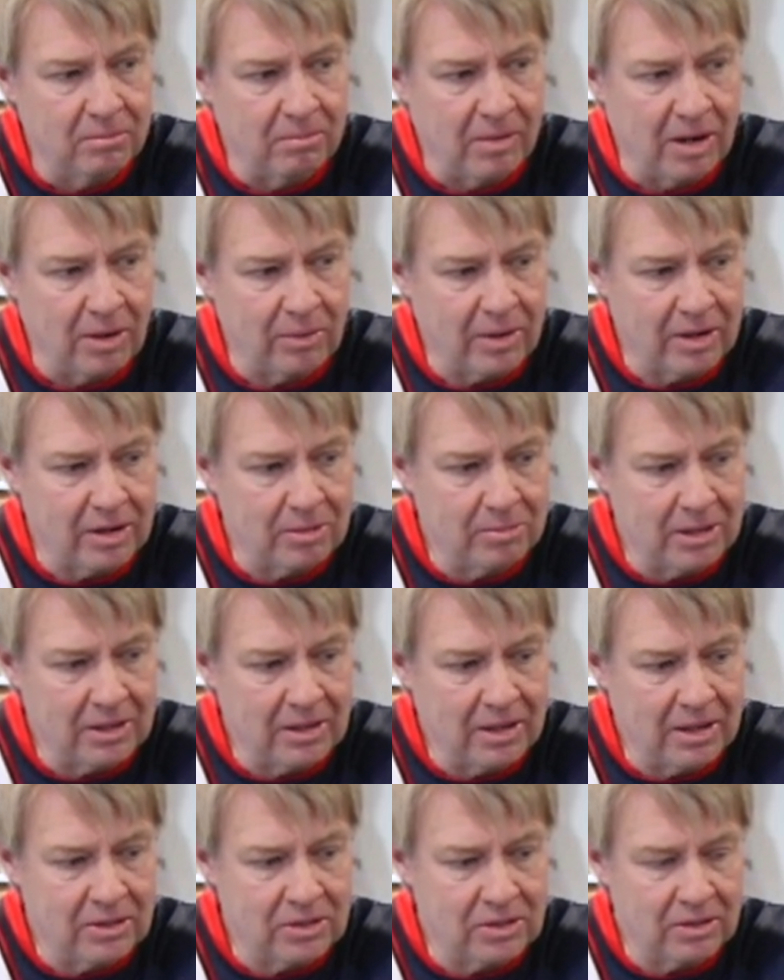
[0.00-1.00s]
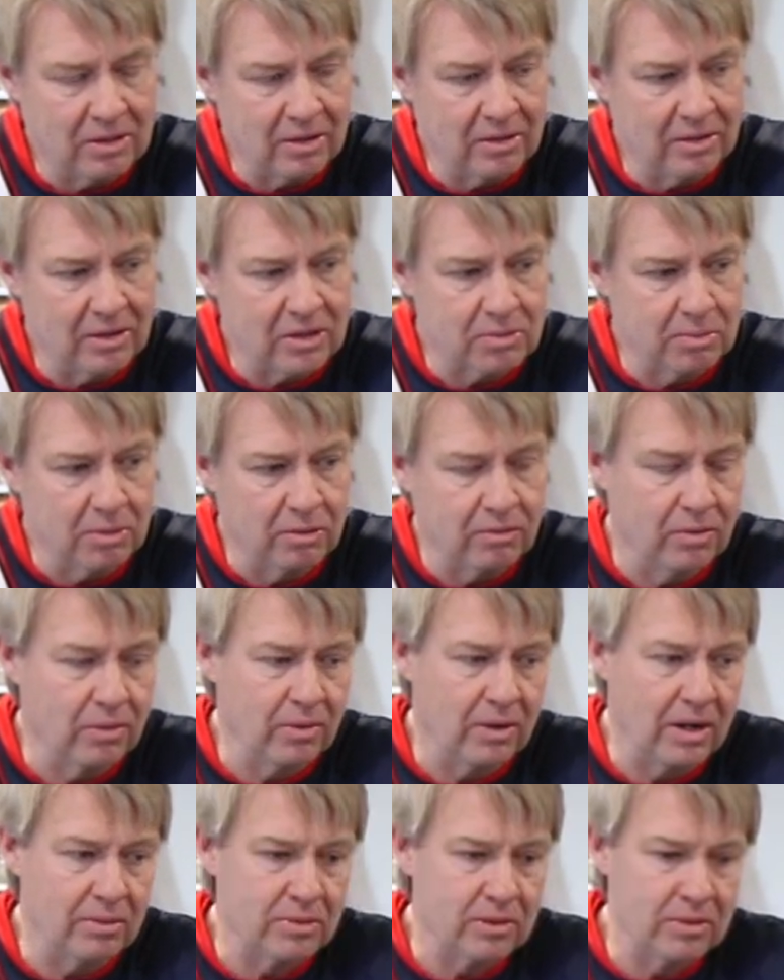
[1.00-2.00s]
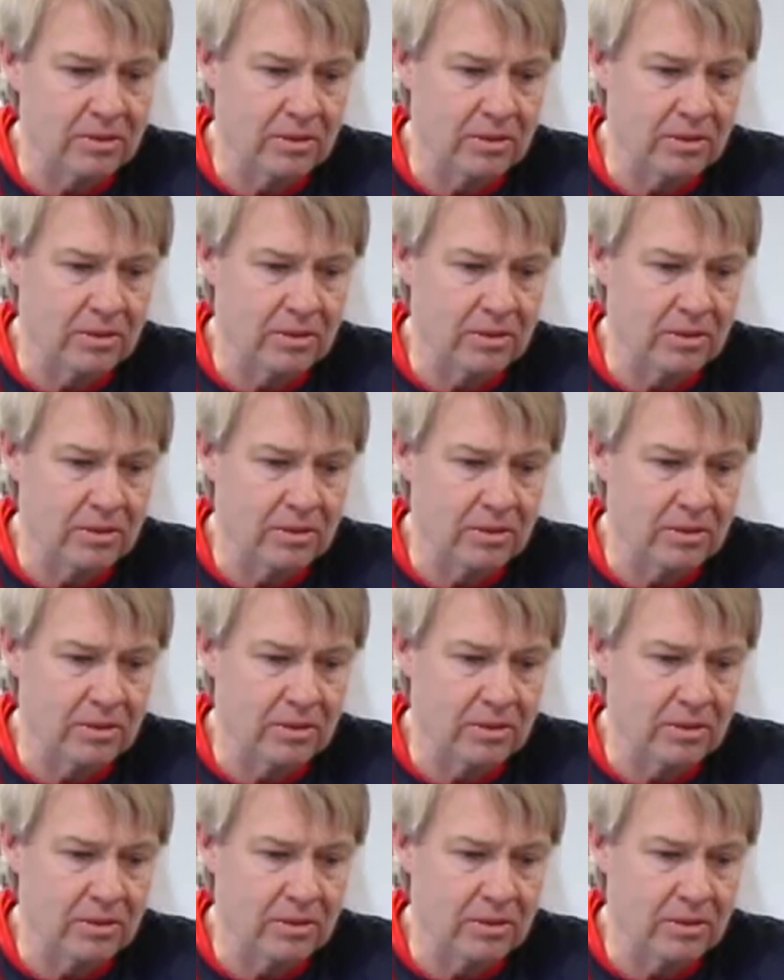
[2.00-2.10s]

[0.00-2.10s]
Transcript: My recommendation on this, before I would